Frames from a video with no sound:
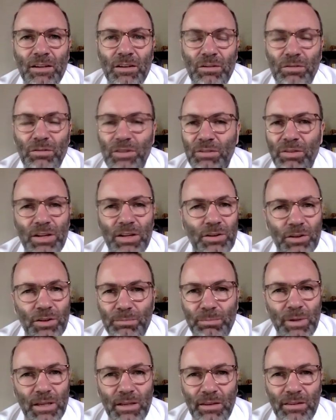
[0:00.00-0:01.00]
we will
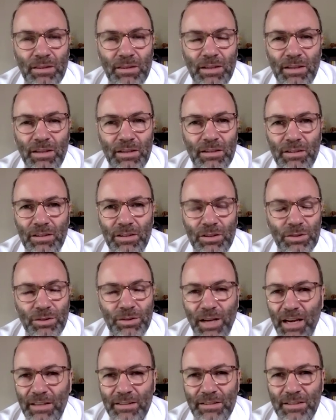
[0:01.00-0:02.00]
not be the
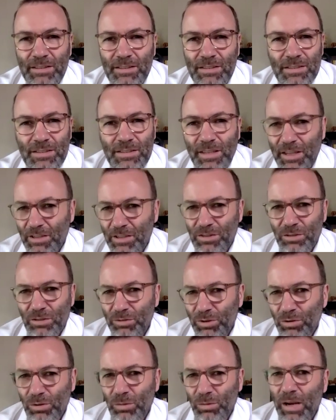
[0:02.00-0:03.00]
United States of
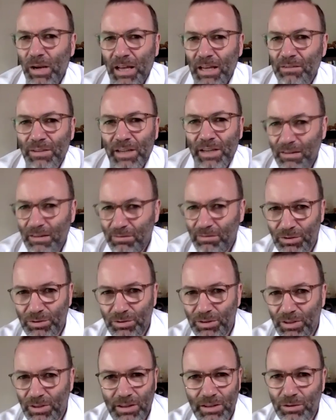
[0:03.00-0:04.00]
Europe like we have it
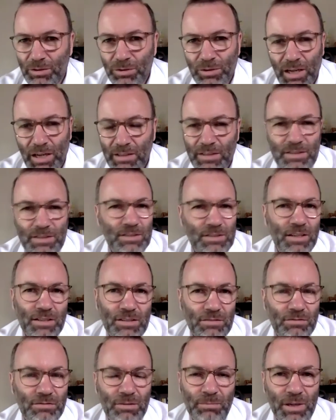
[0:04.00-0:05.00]
today, the United
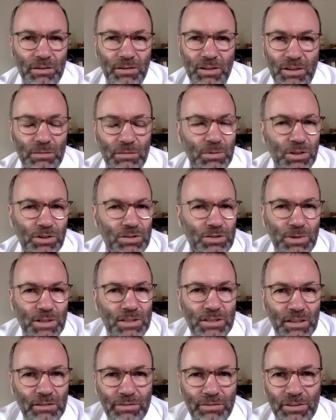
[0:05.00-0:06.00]
States of America, because we are
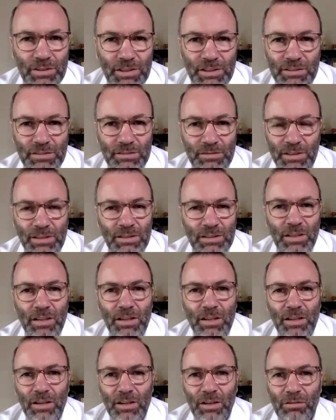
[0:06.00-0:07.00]
different. We
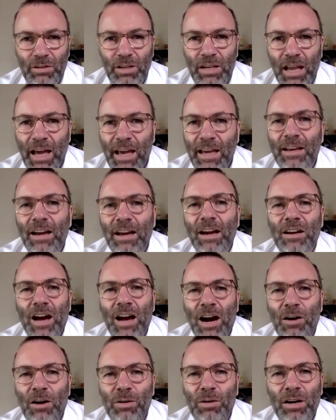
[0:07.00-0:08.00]
like
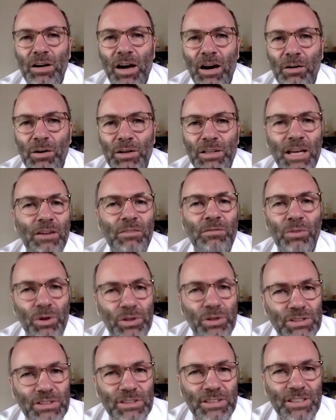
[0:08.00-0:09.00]
our
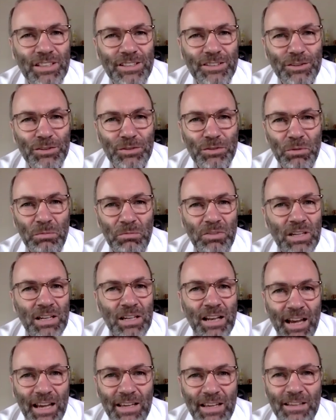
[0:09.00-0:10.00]
diversity in Europe. We
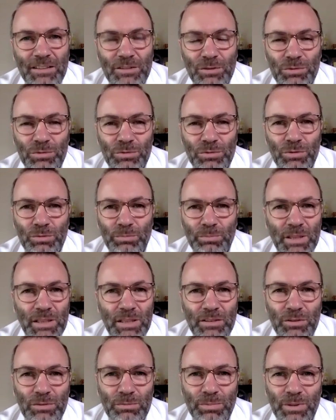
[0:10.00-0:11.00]
like to
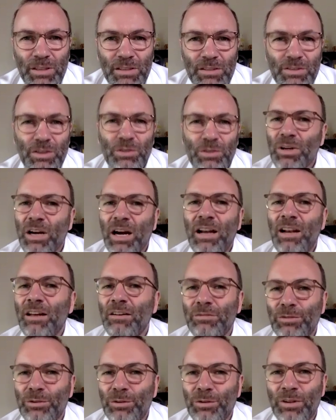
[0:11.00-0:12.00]
be so
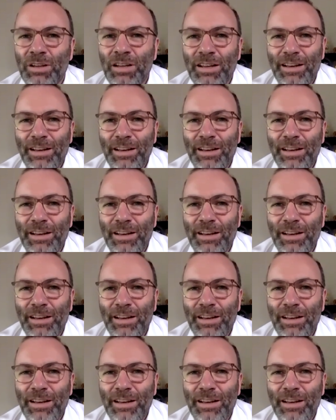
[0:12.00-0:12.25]
colorful.